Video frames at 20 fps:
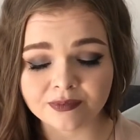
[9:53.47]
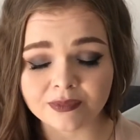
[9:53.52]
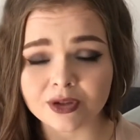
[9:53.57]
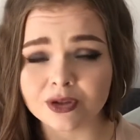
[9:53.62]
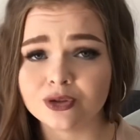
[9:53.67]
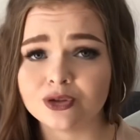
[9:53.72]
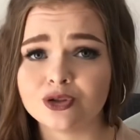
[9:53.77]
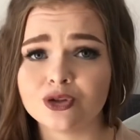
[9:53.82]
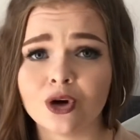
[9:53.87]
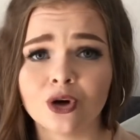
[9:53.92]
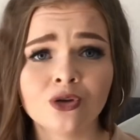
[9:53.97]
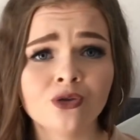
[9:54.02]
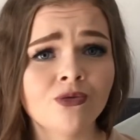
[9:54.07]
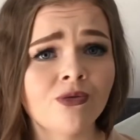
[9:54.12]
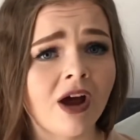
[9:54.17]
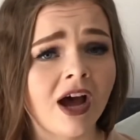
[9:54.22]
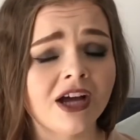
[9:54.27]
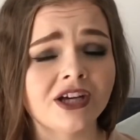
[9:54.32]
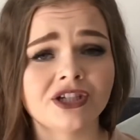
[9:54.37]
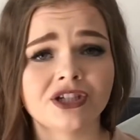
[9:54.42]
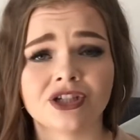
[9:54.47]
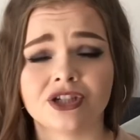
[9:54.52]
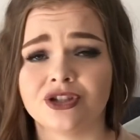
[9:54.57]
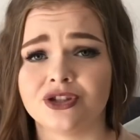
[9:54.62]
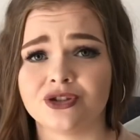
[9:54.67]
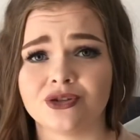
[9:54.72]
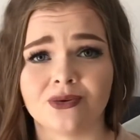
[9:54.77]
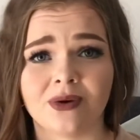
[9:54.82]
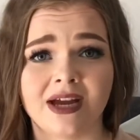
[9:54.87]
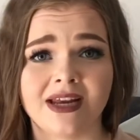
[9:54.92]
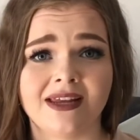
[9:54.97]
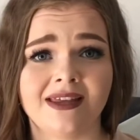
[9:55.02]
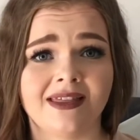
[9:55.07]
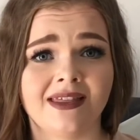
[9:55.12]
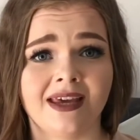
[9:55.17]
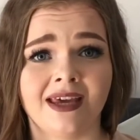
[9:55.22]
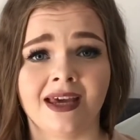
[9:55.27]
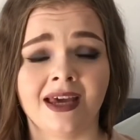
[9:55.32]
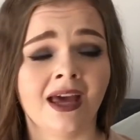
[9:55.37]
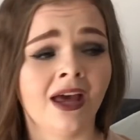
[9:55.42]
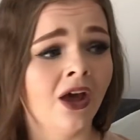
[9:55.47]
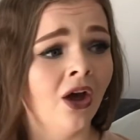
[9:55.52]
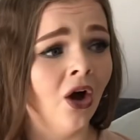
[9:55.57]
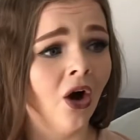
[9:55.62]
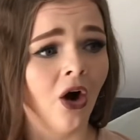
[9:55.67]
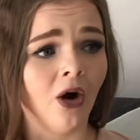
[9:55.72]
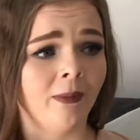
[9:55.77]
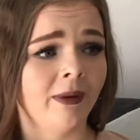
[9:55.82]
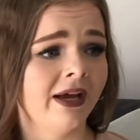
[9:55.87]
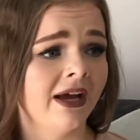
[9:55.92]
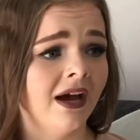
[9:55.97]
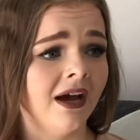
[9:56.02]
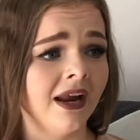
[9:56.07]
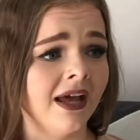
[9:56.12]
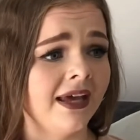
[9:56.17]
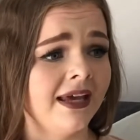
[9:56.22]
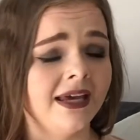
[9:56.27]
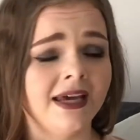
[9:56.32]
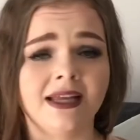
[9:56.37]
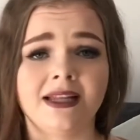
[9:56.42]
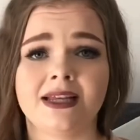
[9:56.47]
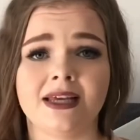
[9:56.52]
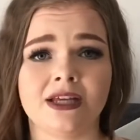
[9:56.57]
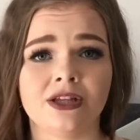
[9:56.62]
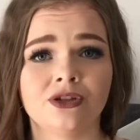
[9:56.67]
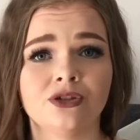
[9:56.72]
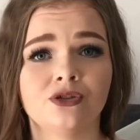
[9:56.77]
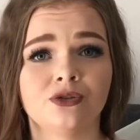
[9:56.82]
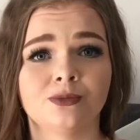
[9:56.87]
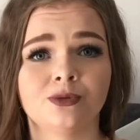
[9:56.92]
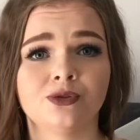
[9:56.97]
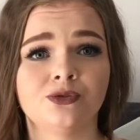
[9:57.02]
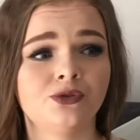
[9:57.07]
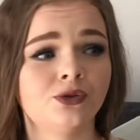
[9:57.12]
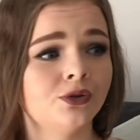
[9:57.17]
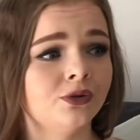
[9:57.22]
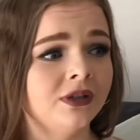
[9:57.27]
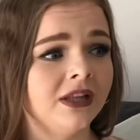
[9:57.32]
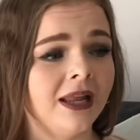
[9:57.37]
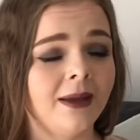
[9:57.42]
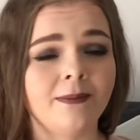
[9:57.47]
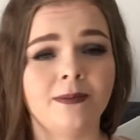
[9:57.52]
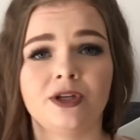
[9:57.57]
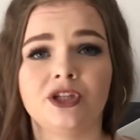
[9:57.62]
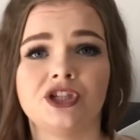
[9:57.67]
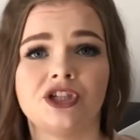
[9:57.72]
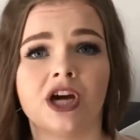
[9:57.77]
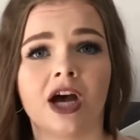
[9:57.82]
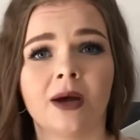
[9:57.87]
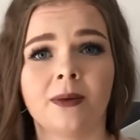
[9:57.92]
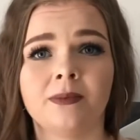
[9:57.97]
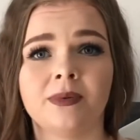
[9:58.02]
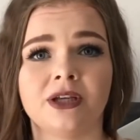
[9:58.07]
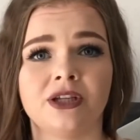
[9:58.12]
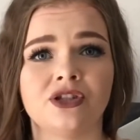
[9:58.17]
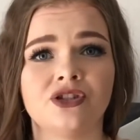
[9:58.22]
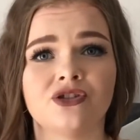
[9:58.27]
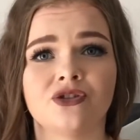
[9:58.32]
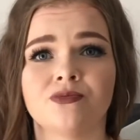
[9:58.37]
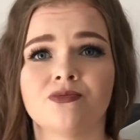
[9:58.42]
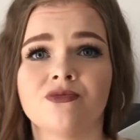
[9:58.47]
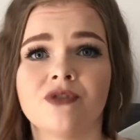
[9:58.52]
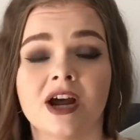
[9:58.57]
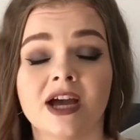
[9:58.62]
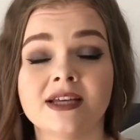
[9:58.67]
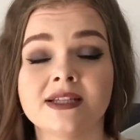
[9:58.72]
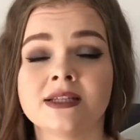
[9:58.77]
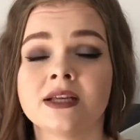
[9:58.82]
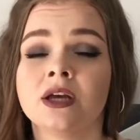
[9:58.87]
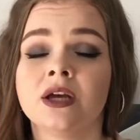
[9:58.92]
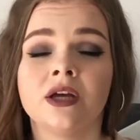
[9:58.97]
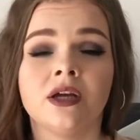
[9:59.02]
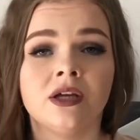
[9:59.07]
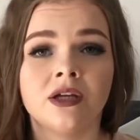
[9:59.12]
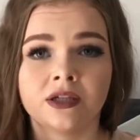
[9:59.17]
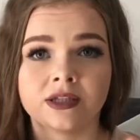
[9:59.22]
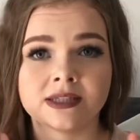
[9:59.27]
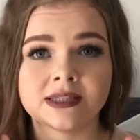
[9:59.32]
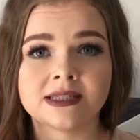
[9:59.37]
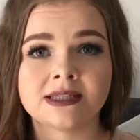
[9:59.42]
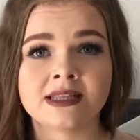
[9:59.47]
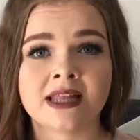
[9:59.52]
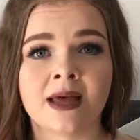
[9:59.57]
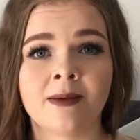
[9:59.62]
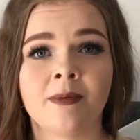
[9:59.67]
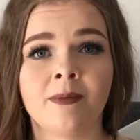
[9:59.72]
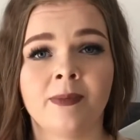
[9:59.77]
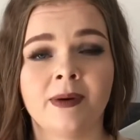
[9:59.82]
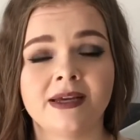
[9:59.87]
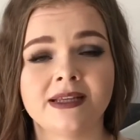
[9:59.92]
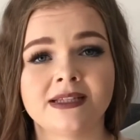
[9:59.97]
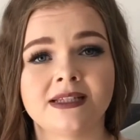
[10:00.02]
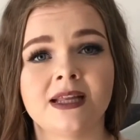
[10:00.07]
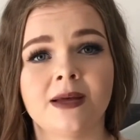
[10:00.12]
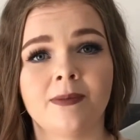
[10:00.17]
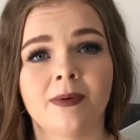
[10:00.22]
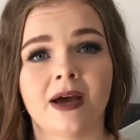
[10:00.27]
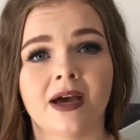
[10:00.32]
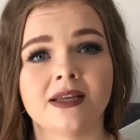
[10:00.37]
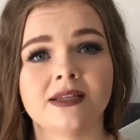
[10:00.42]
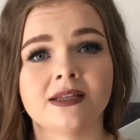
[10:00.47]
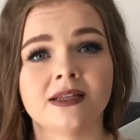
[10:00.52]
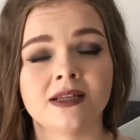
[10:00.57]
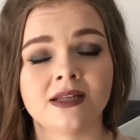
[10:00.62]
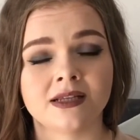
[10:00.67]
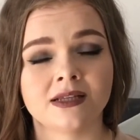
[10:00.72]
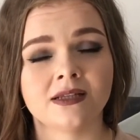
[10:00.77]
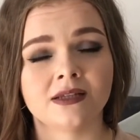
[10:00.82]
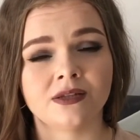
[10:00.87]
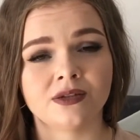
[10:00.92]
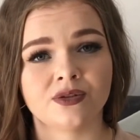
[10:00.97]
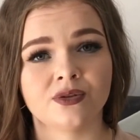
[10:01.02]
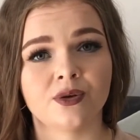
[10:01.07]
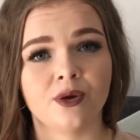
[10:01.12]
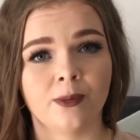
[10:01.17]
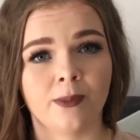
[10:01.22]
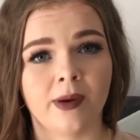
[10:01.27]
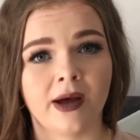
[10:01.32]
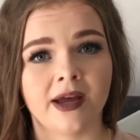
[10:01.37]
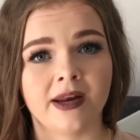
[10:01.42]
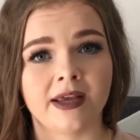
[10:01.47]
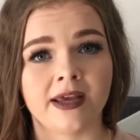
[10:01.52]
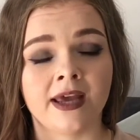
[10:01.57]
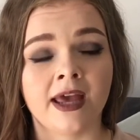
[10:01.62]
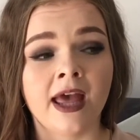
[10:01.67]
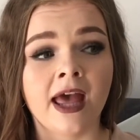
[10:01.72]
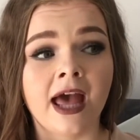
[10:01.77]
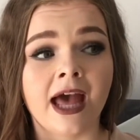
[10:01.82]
Don't rush into anything. Oh my God, I can't eat normal food. Let me jump in some rice. step by step, guys. Listen to your body.